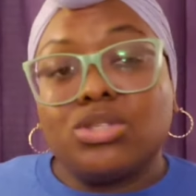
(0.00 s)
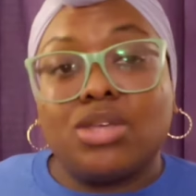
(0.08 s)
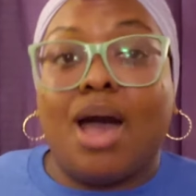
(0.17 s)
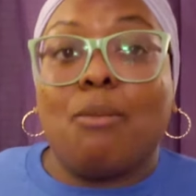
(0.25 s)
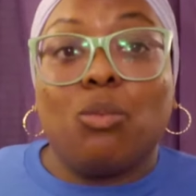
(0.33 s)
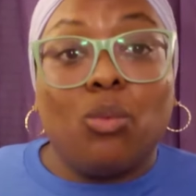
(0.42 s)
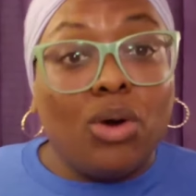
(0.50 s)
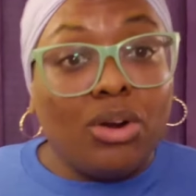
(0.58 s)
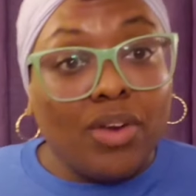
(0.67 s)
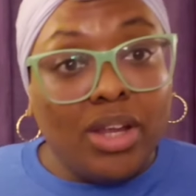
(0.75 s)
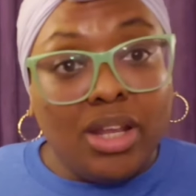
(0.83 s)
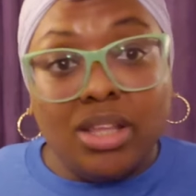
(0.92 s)
I'm
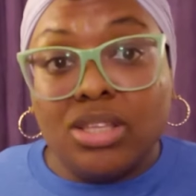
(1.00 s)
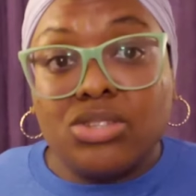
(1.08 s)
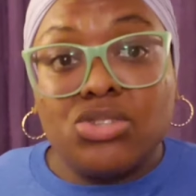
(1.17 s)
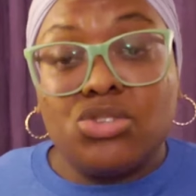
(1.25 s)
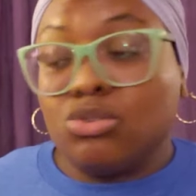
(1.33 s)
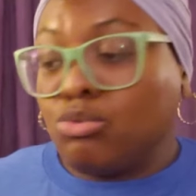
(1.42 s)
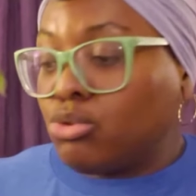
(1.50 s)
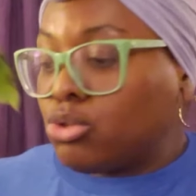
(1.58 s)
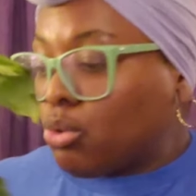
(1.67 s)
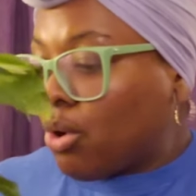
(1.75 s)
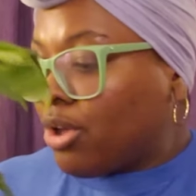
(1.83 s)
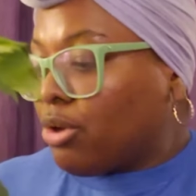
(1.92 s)
watering it. This is new
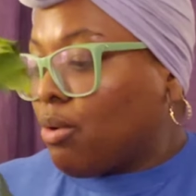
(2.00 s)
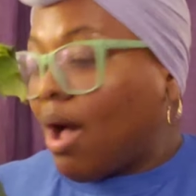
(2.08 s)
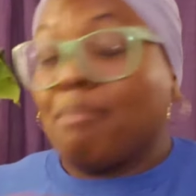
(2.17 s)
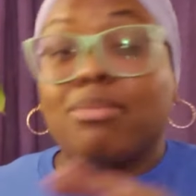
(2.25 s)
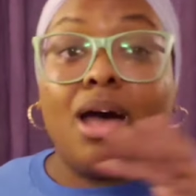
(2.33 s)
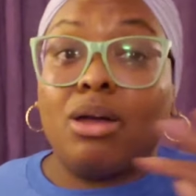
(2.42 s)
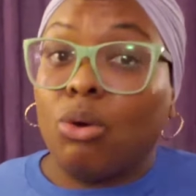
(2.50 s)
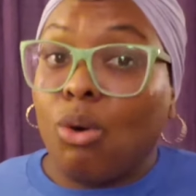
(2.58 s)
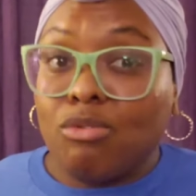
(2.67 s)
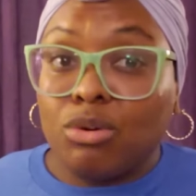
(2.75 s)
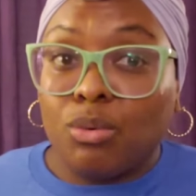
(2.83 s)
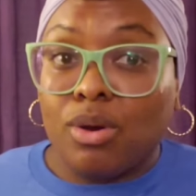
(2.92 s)
soil. I'm not
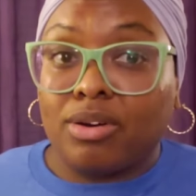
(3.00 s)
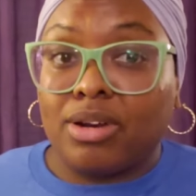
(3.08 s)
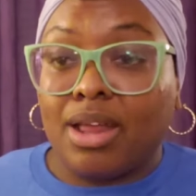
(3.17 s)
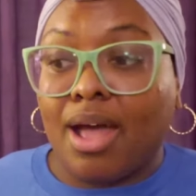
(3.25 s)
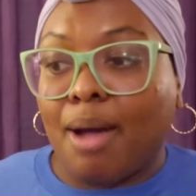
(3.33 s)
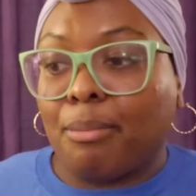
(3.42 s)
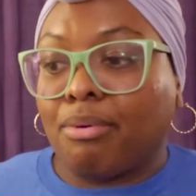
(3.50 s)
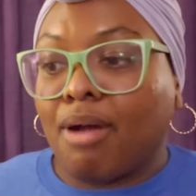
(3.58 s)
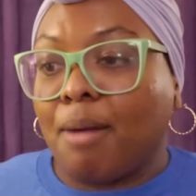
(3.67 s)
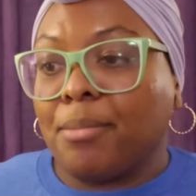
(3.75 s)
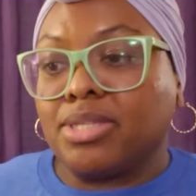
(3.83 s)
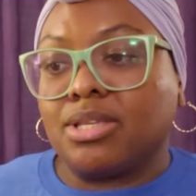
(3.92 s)
overwatering it, I
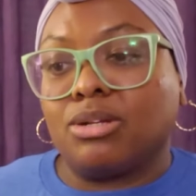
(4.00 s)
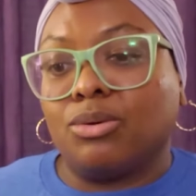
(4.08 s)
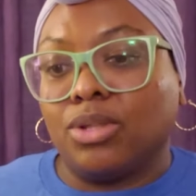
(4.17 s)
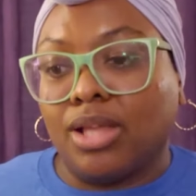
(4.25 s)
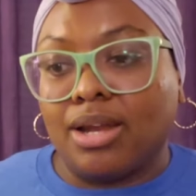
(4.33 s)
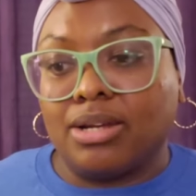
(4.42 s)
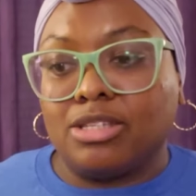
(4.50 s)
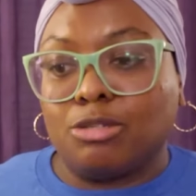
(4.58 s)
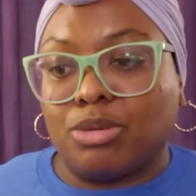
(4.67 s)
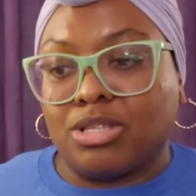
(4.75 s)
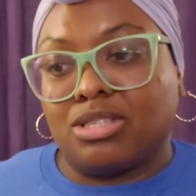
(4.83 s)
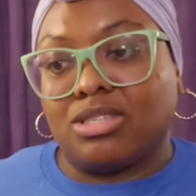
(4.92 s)
promise. I know a lot of these plants